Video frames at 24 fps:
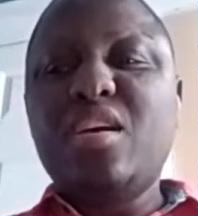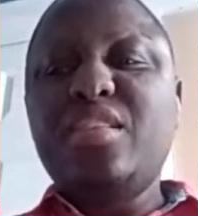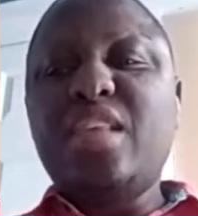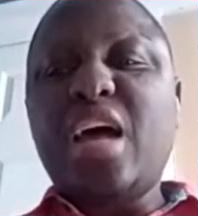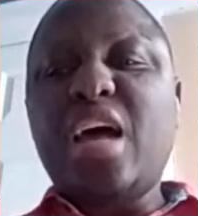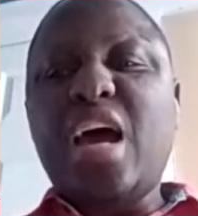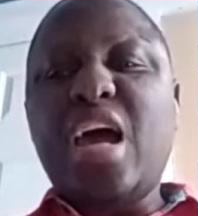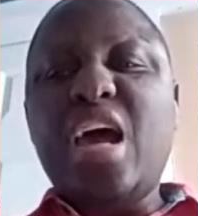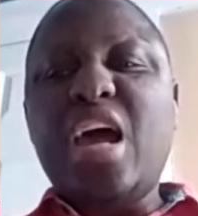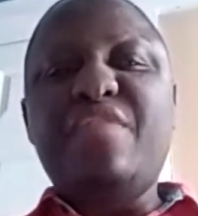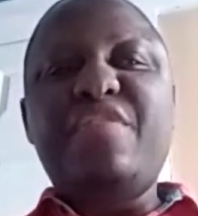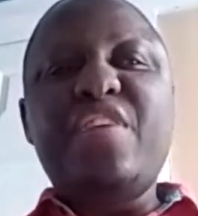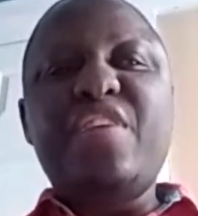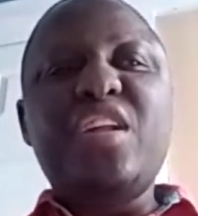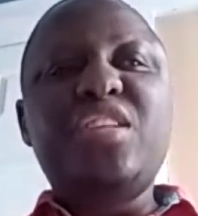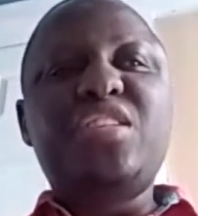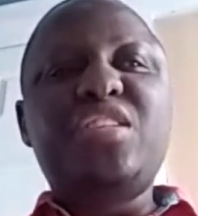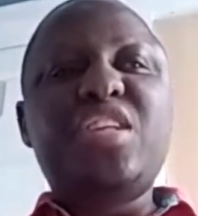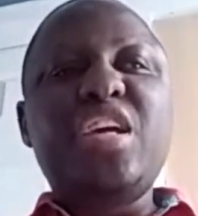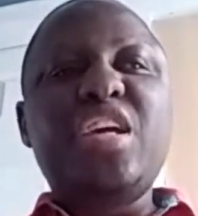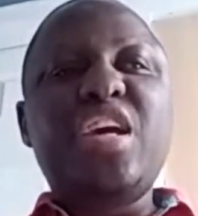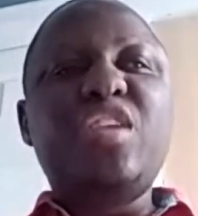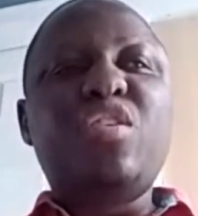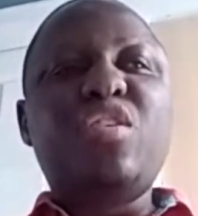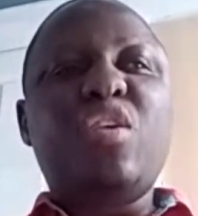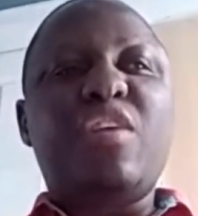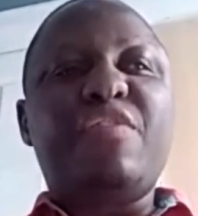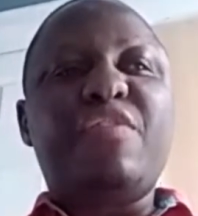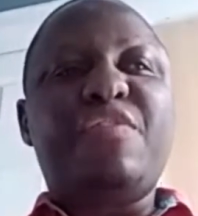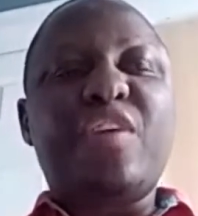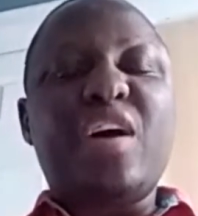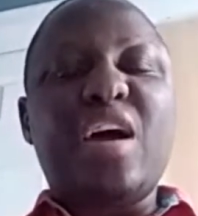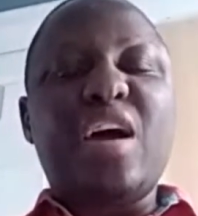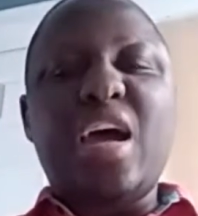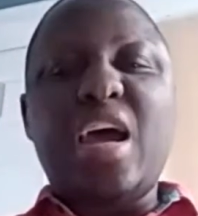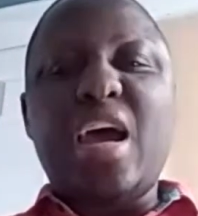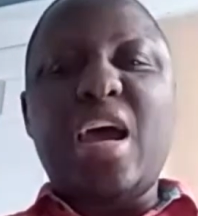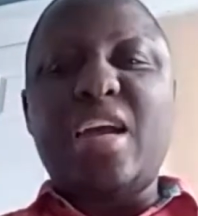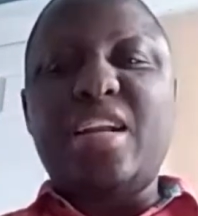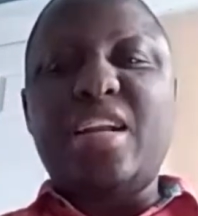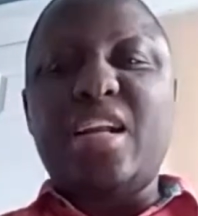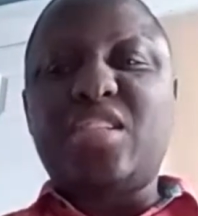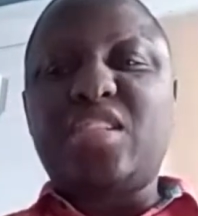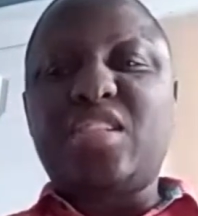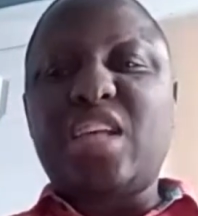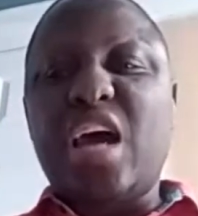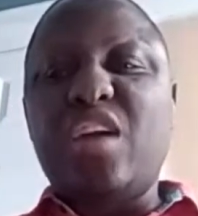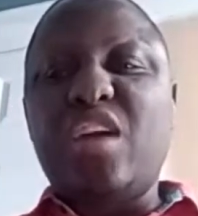That every deed of
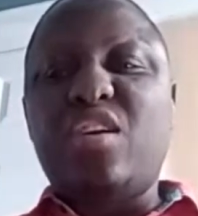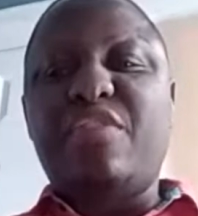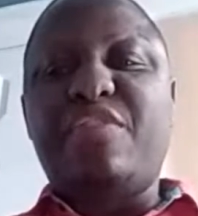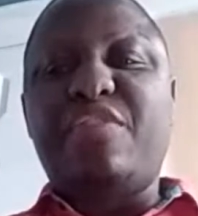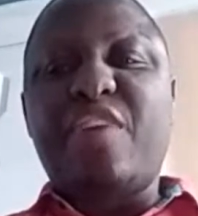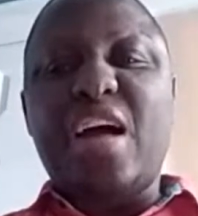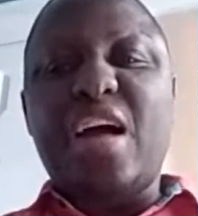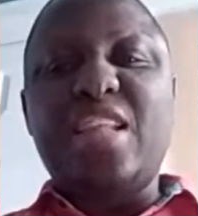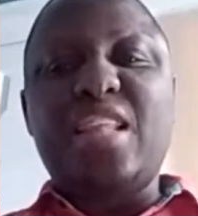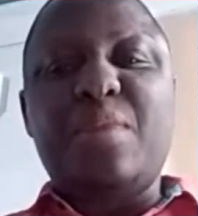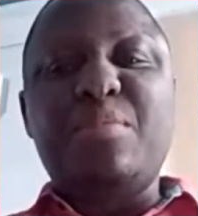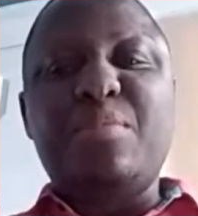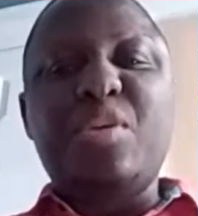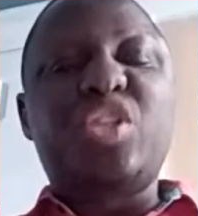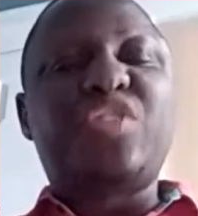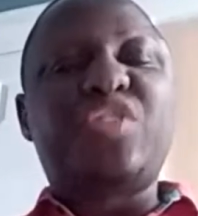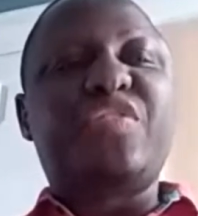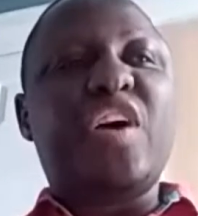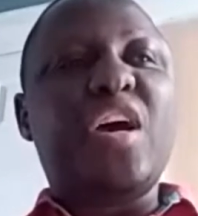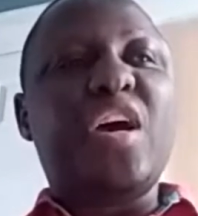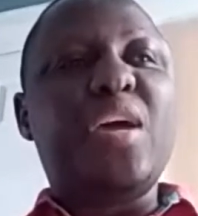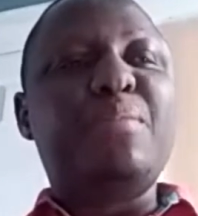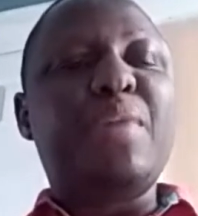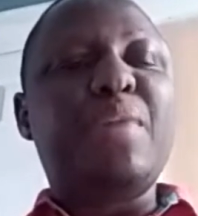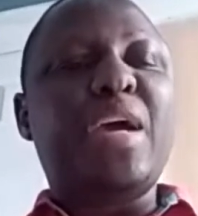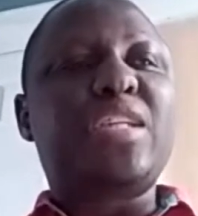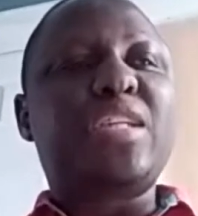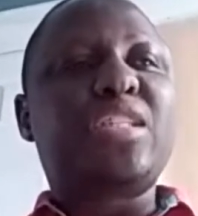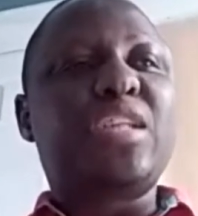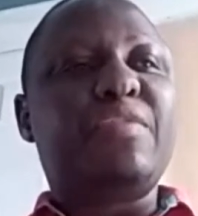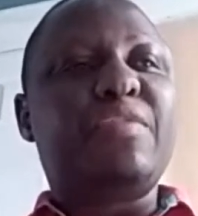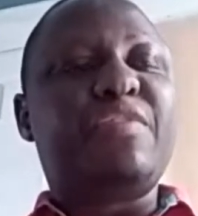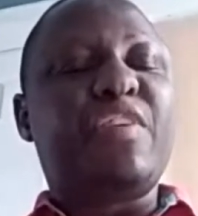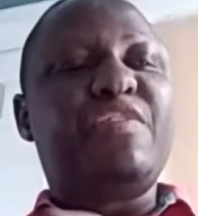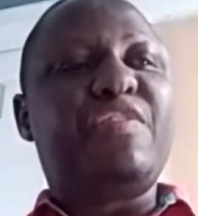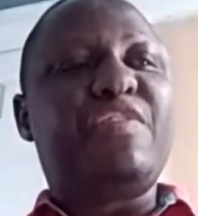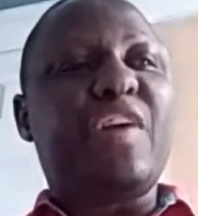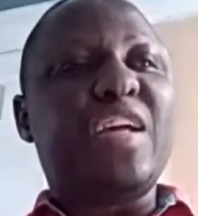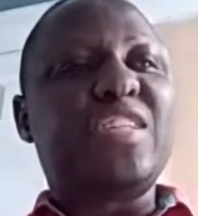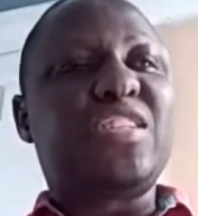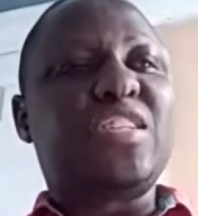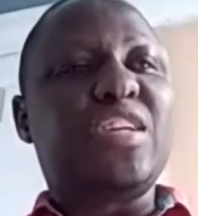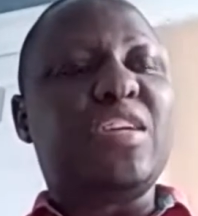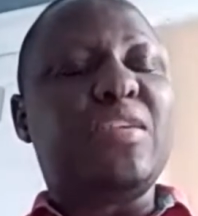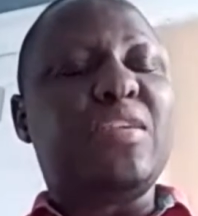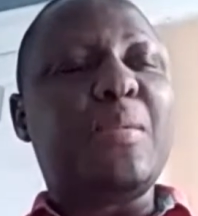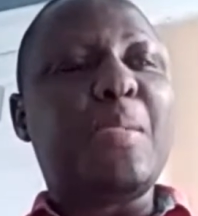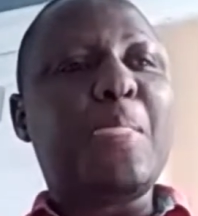the son of Adam is for him except for
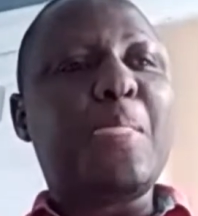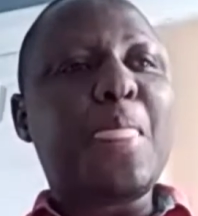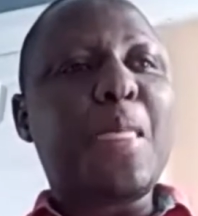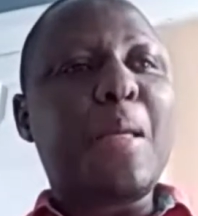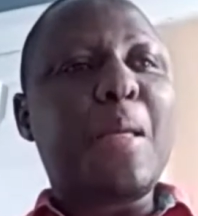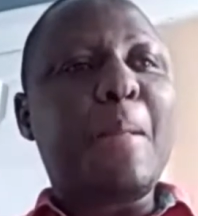fasting.